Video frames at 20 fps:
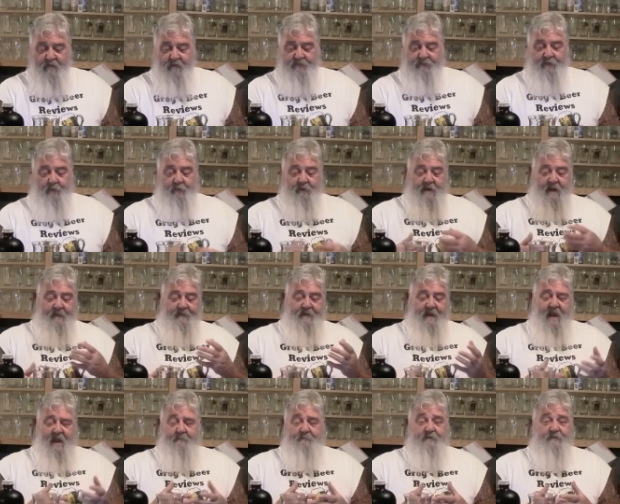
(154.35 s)
So we got the
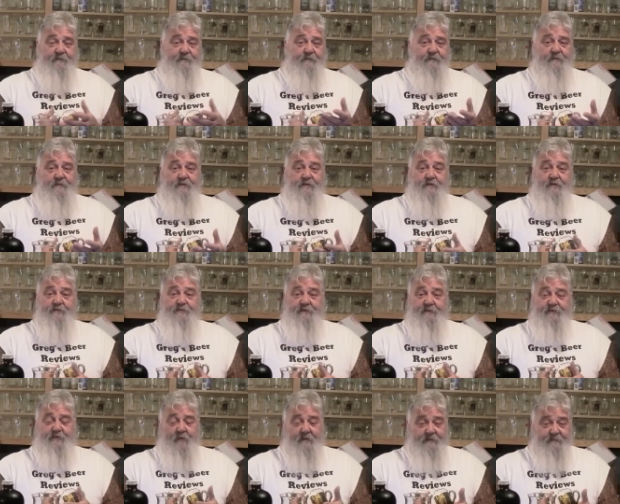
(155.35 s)
IBUs
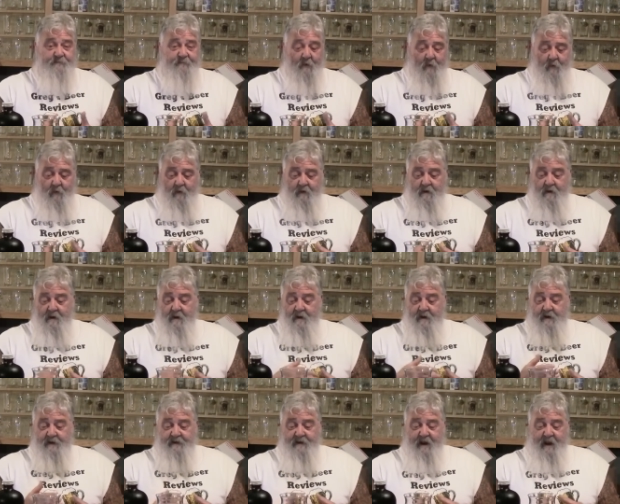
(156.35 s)
at 24
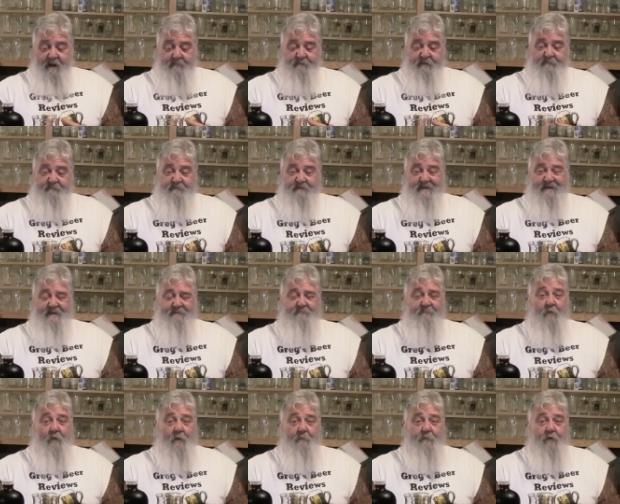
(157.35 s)
and the ABV
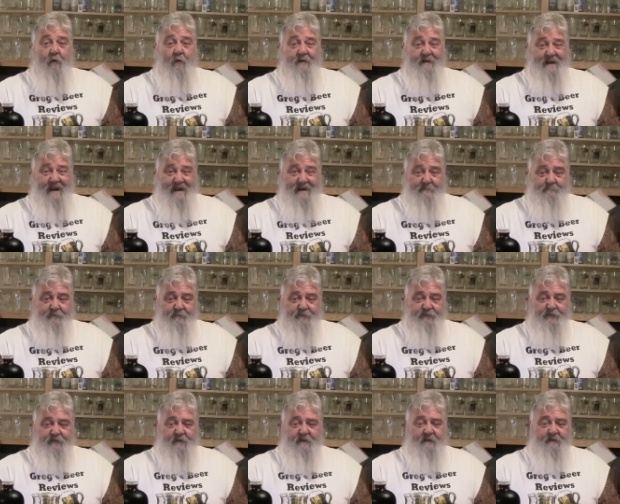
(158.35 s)
at
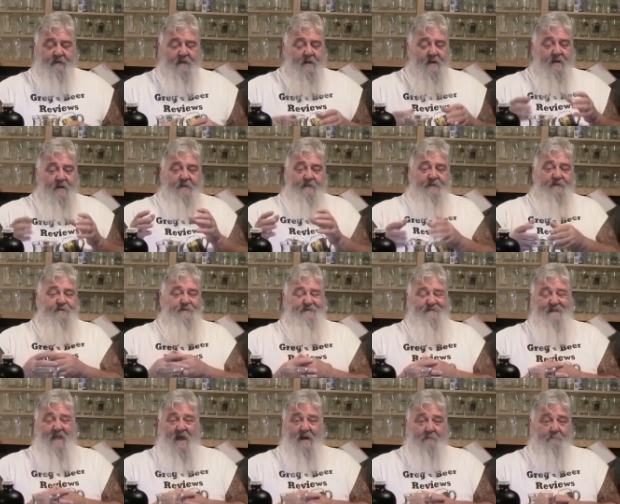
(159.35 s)
4.8%. This is
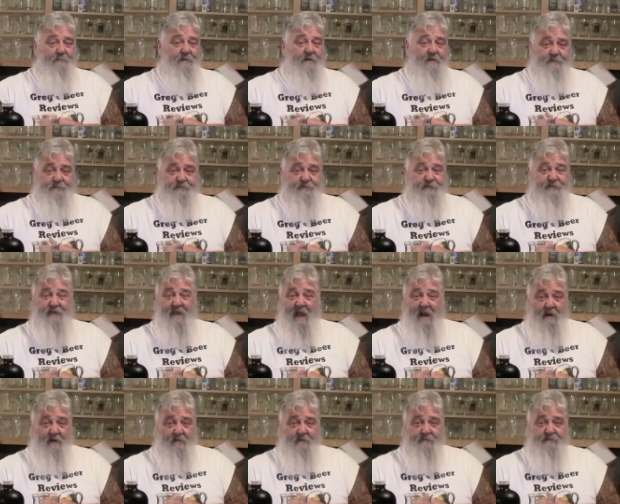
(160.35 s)
not a beer to
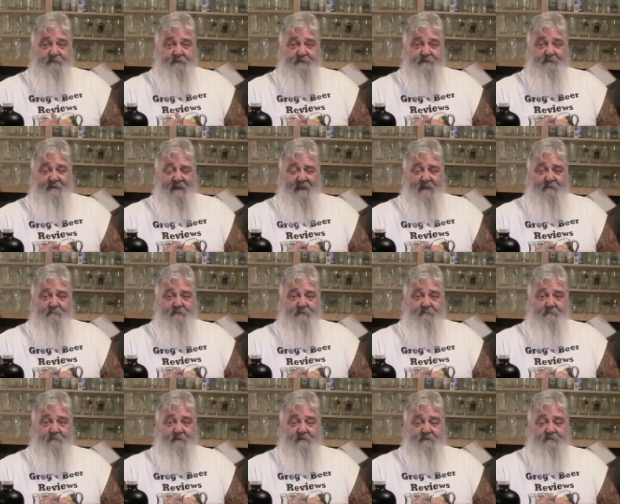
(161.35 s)
cellar since the
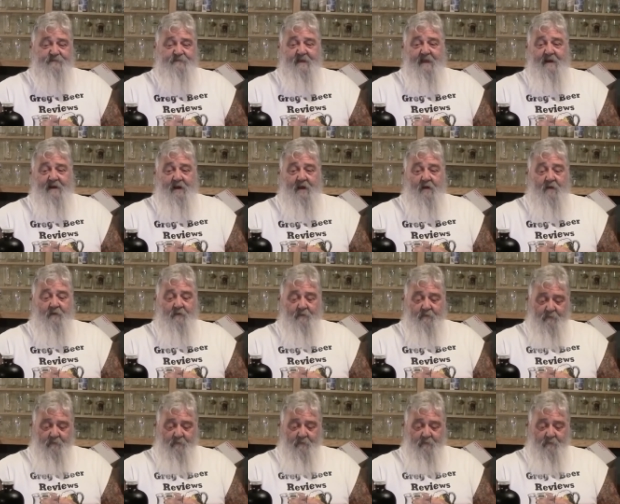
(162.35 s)
ABV is that low.